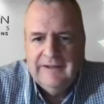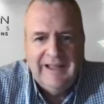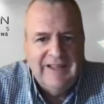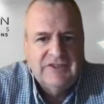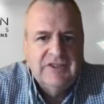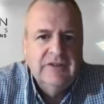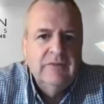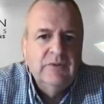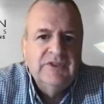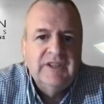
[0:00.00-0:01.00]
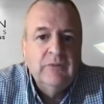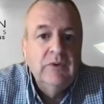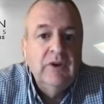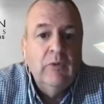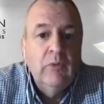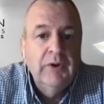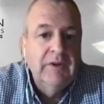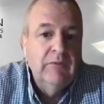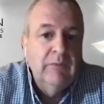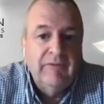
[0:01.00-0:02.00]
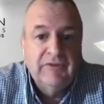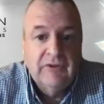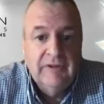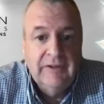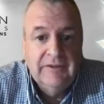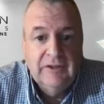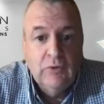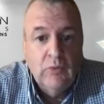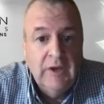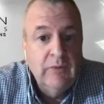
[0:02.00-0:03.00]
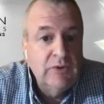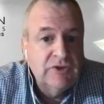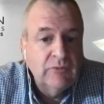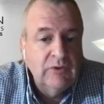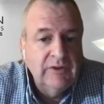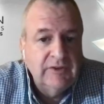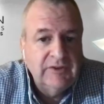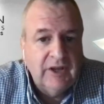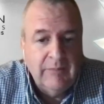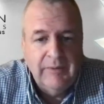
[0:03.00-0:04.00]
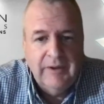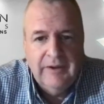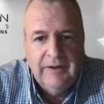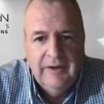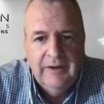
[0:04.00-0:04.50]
last year which said we are working with Professor Lionel Roué, which is one of the top uh,